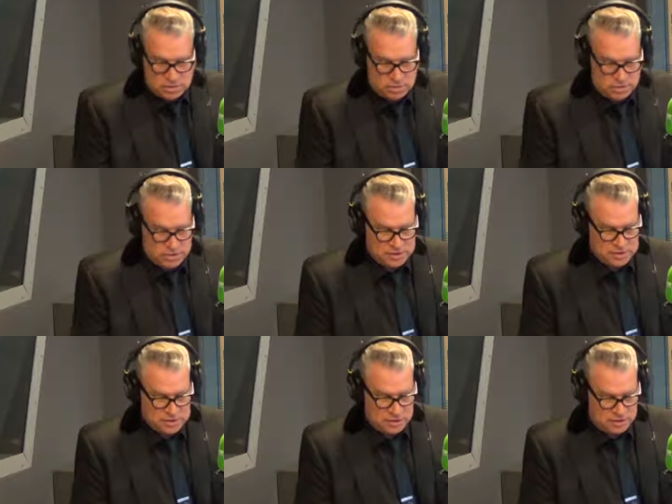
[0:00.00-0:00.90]
who
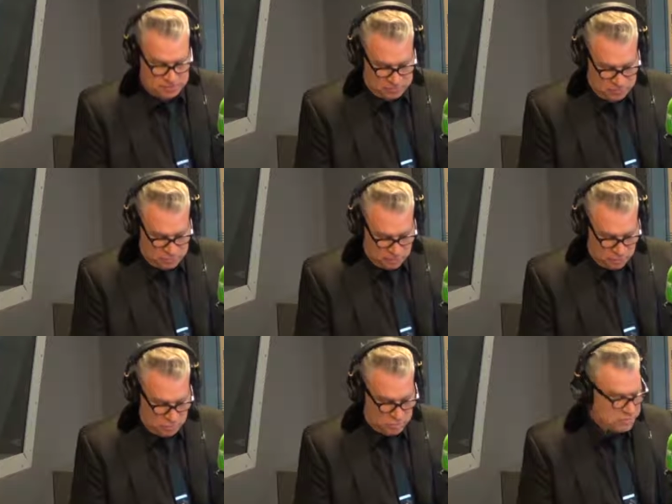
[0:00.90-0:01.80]
is um, a
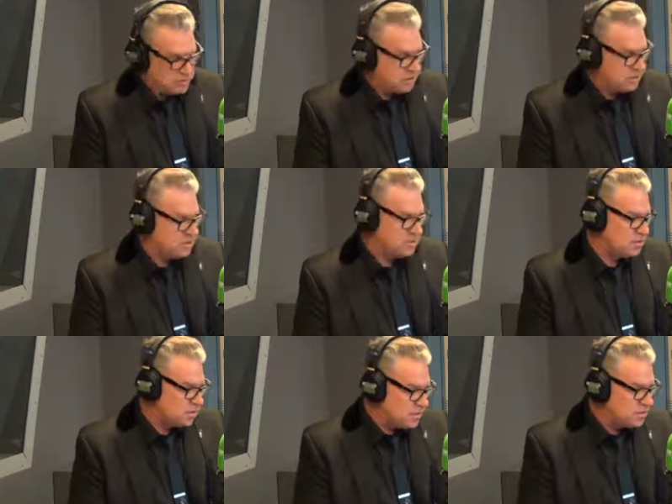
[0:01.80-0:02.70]
young woman. She's
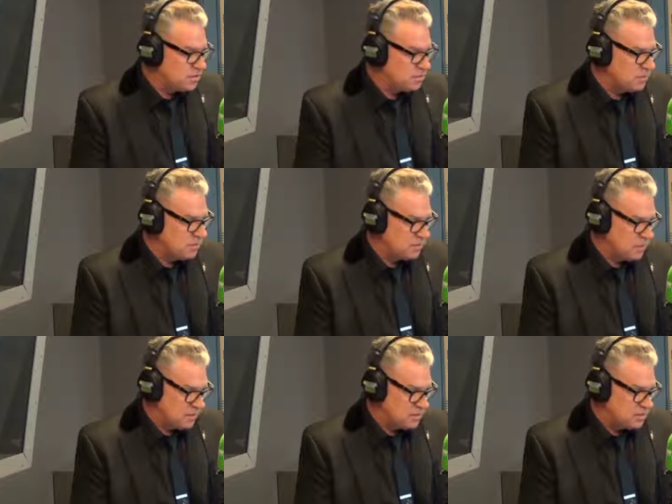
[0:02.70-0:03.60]
20 uh, something,
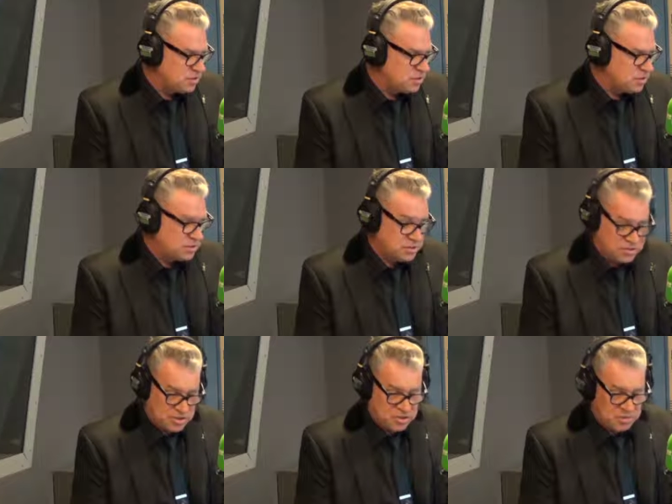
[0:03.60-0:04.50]
and she's
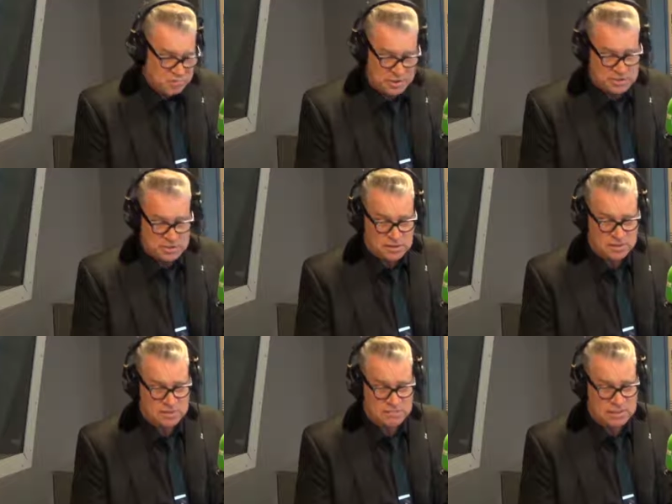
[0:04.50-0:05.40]
still
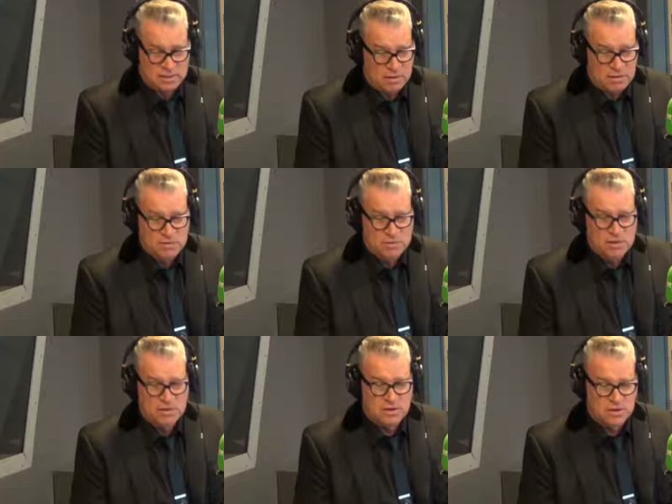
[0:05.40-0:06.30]
basically at home
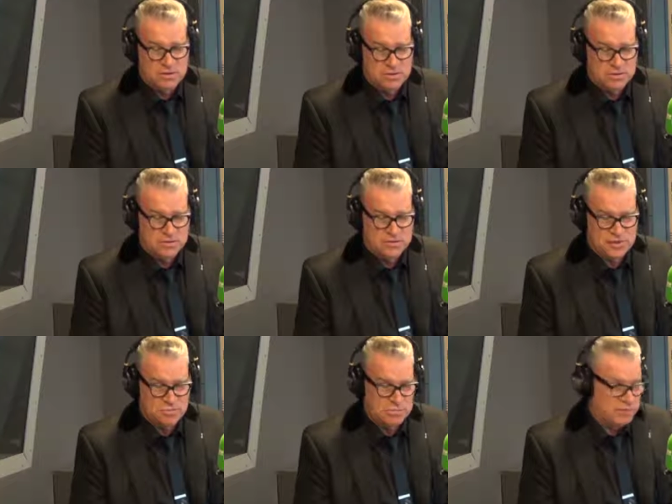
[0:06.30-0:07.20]
under the
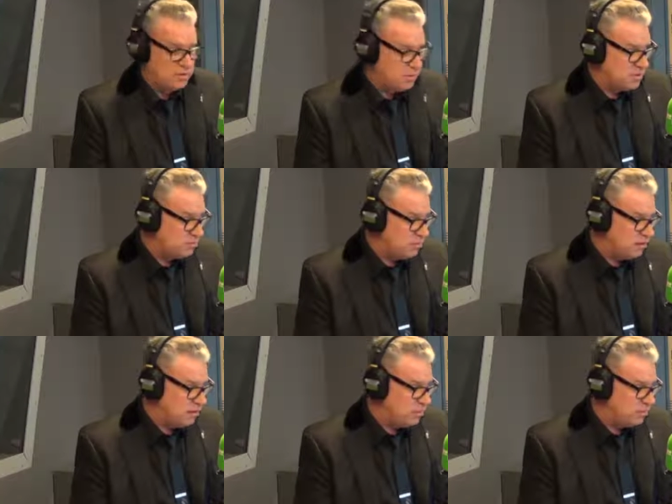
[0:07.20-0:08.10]
thumb of her mother,
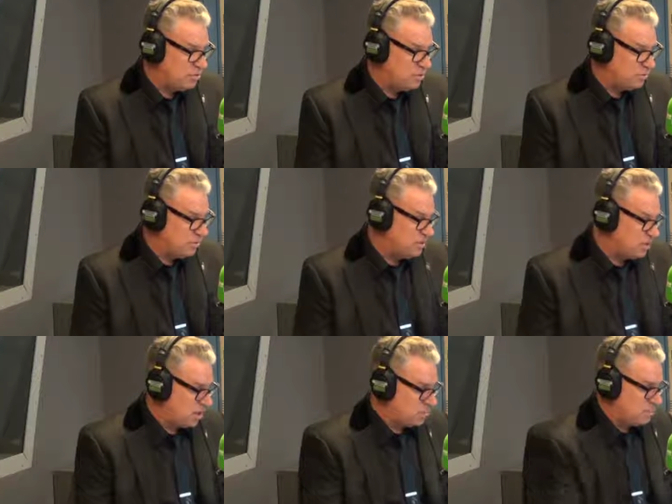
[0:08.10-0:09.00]
brilliantly played by Geraldine
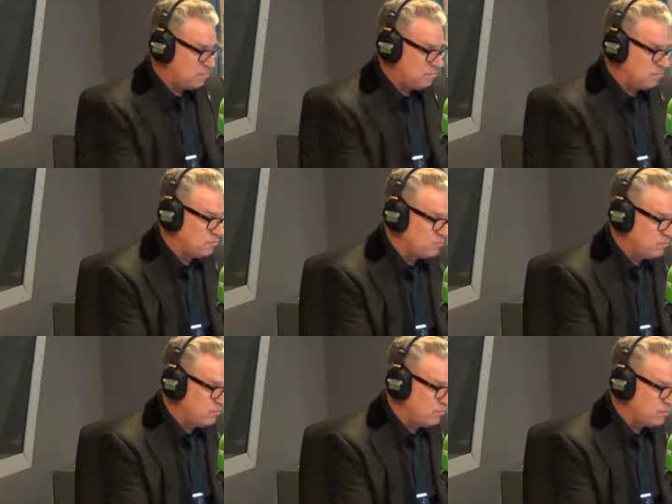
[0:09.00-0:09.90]
James in
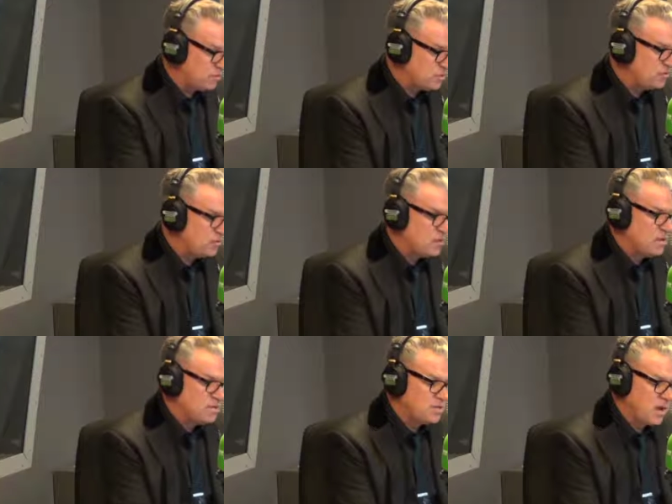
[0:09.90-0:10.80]
very, very sort of
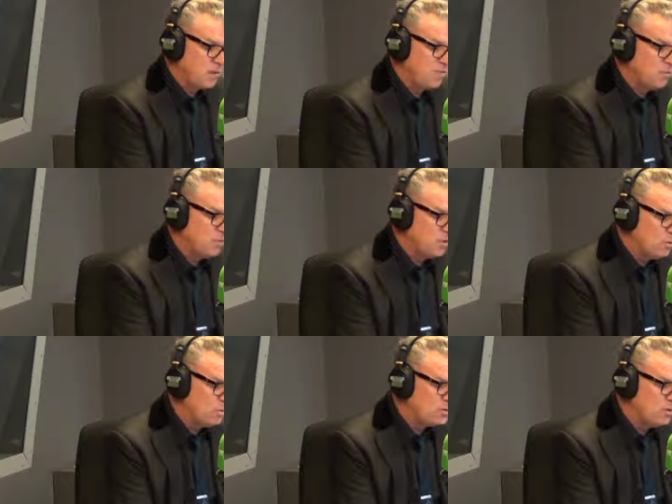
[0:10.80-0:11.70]
scary form. But
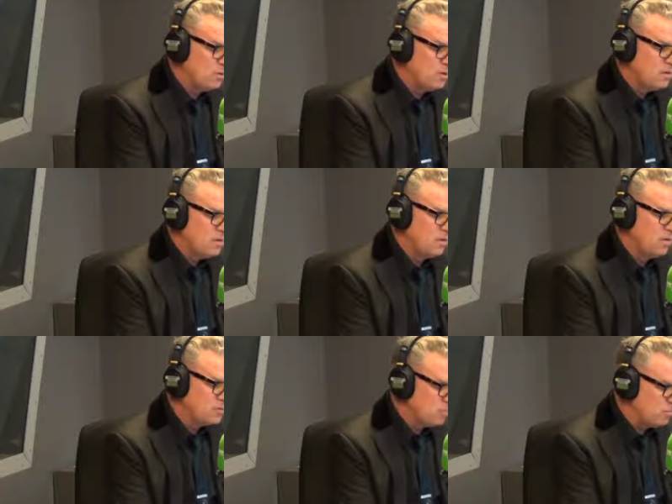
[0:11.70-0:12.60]
also, you know,
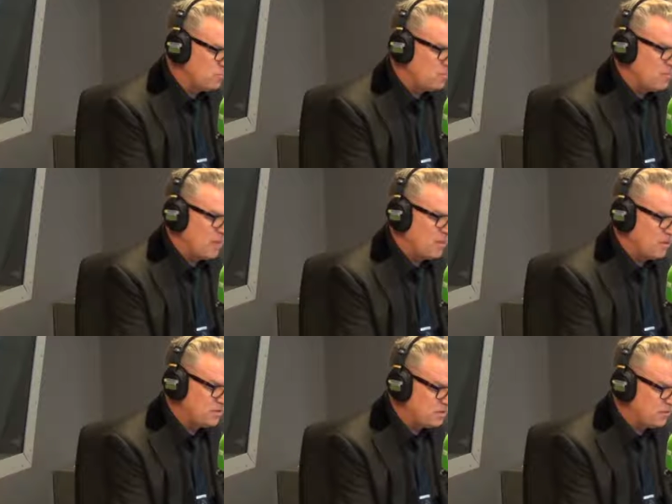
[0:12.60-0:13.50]
we were talking before about that
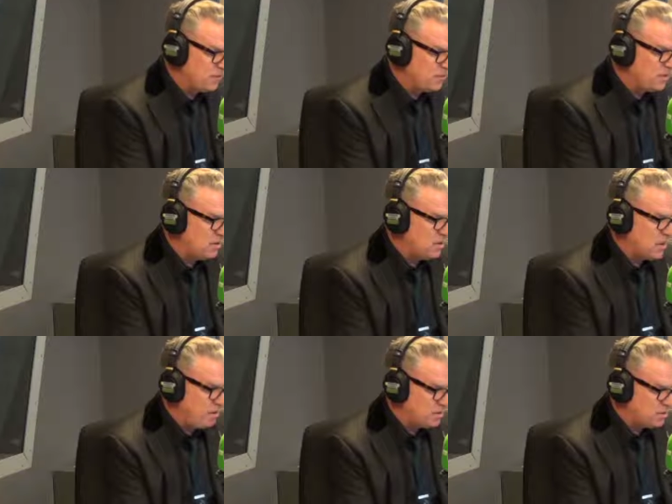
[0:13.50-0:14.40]
idea of having a
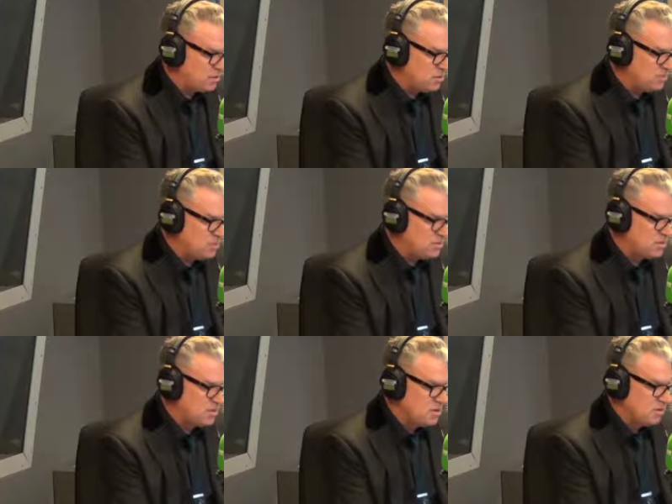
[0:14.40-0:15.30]
character who
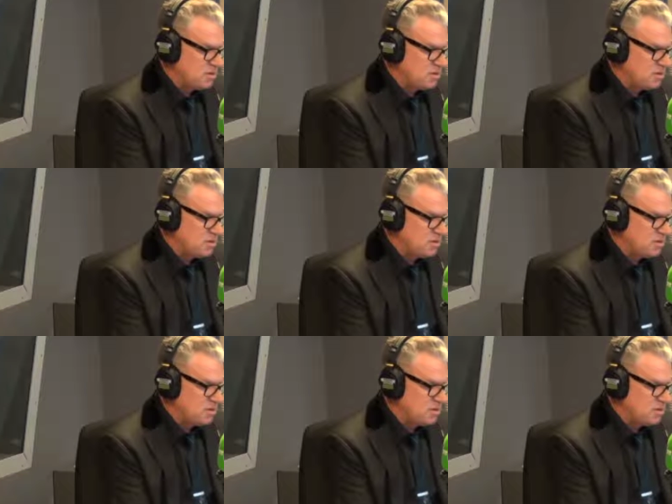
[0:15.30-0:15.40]
is,